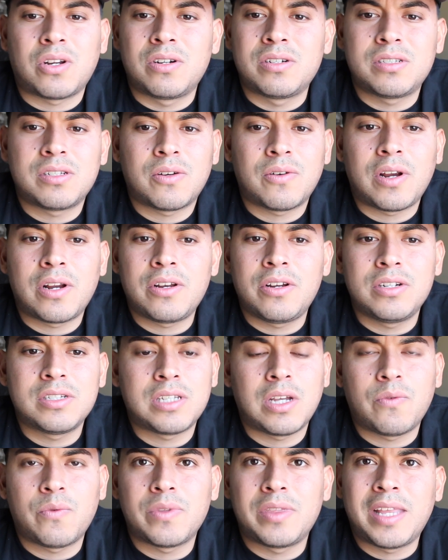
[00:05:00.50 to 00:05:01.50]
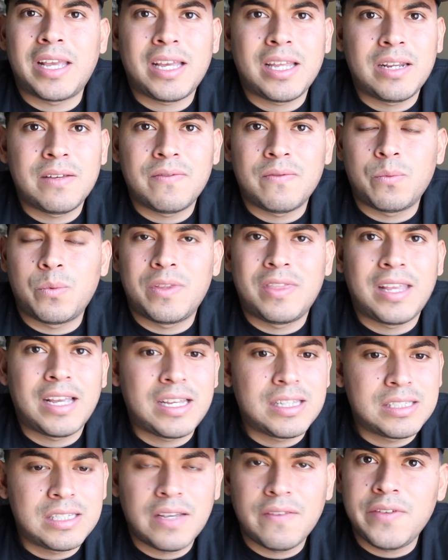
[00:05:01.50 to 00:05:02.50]
start surrounding yourself with negative with
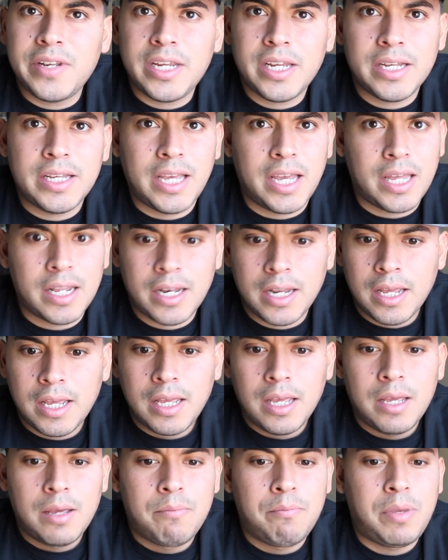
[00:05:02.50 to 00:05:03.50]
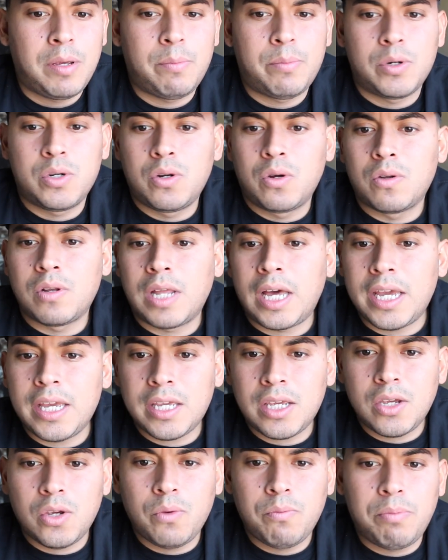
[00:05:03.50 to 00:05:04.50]
negativity again. People don't
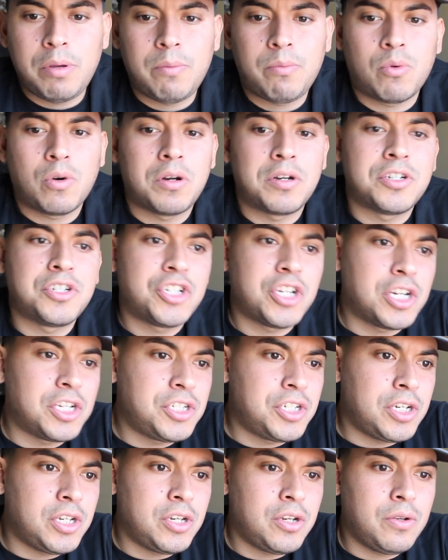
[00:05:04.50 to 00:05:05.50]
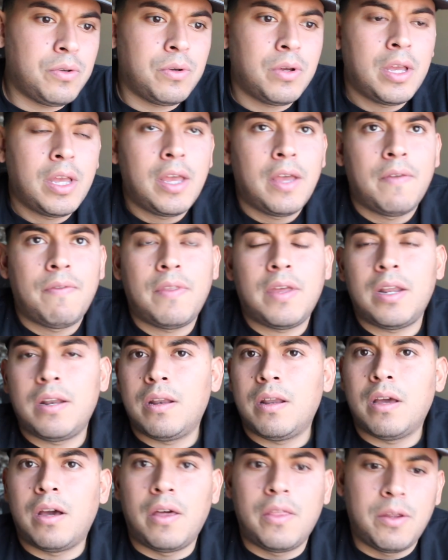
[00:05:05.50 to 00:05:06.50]
like you. People are judging you.
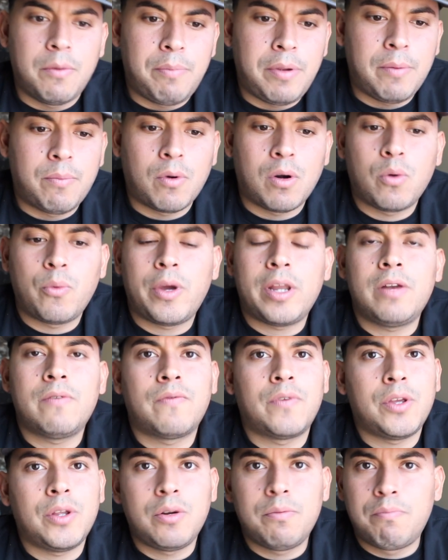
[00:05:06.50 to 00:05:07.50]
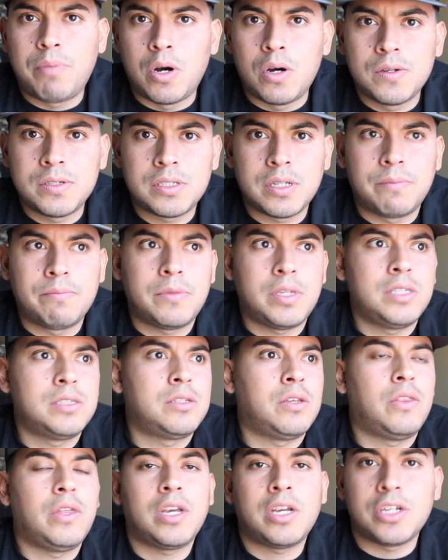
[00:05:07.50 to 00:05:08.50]
Then other people are waiting for you to post something
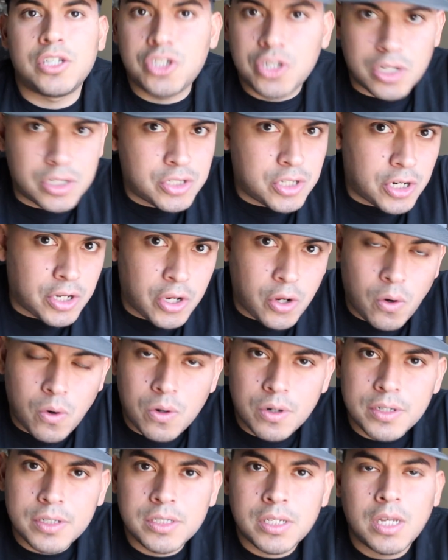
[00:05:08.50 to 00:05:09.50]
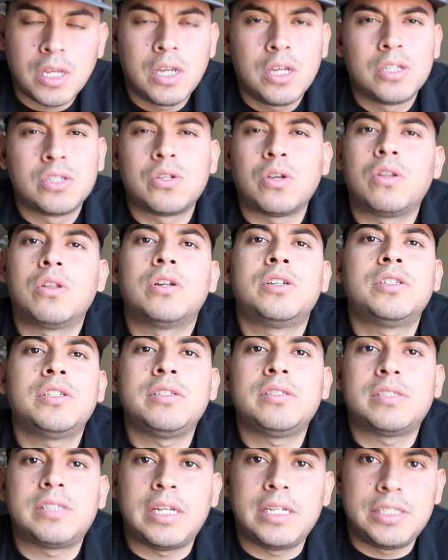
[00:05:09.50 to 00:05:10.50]
so they could judge on yours. So learn
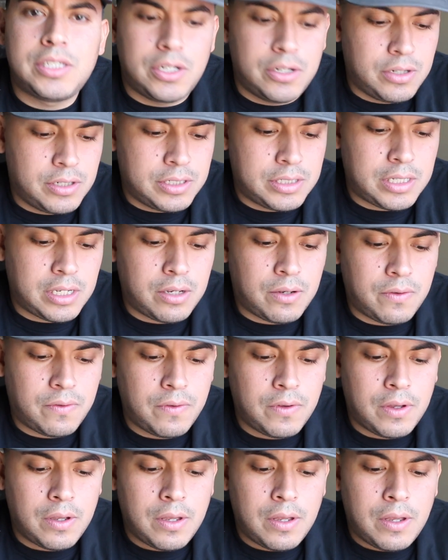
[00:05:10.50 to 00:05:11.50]
to stay to yourself.